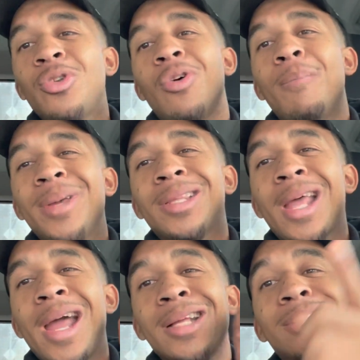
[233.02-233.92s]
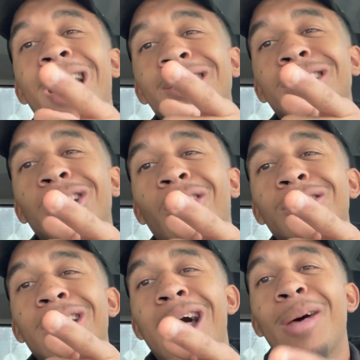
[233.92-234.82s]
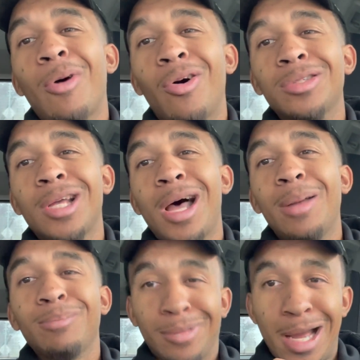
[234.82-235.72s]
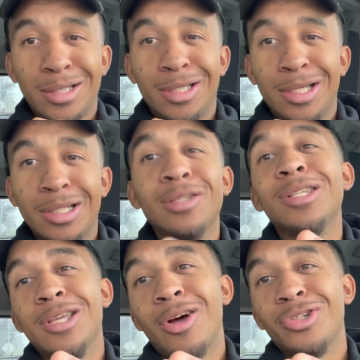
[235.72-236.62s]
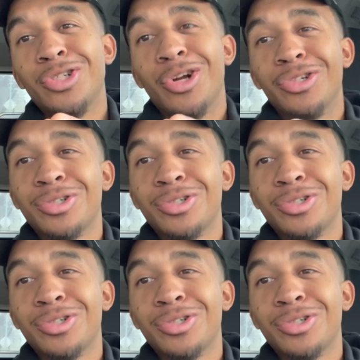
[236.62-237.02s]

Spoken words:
We're doing big things. God is good all the time. God is good. See y'all at church.